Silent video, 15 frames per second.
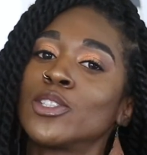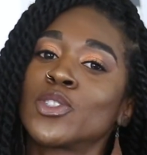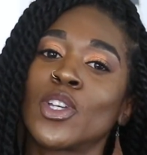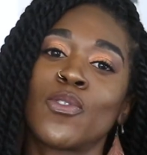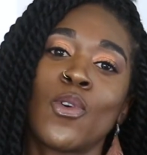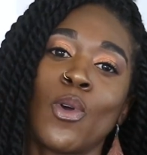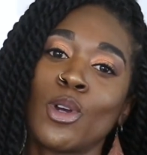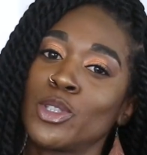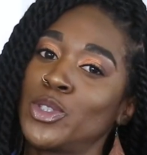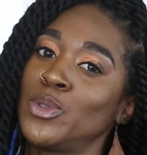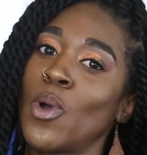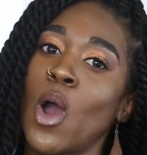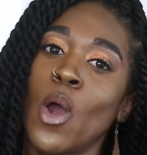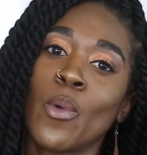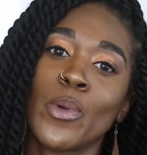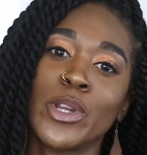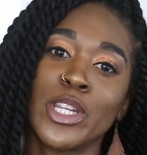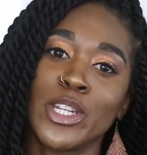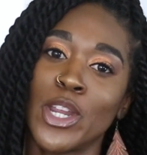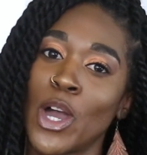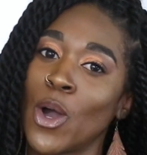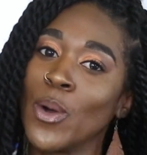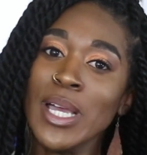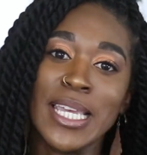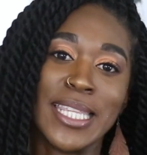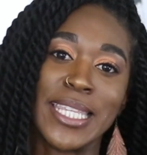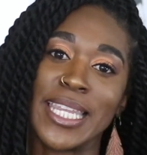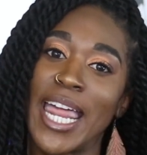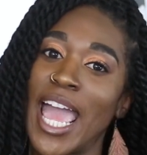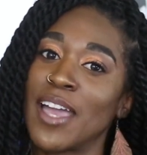So of course, you already know
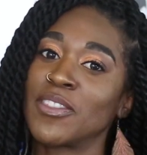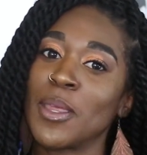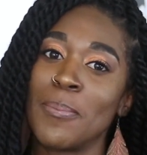that I have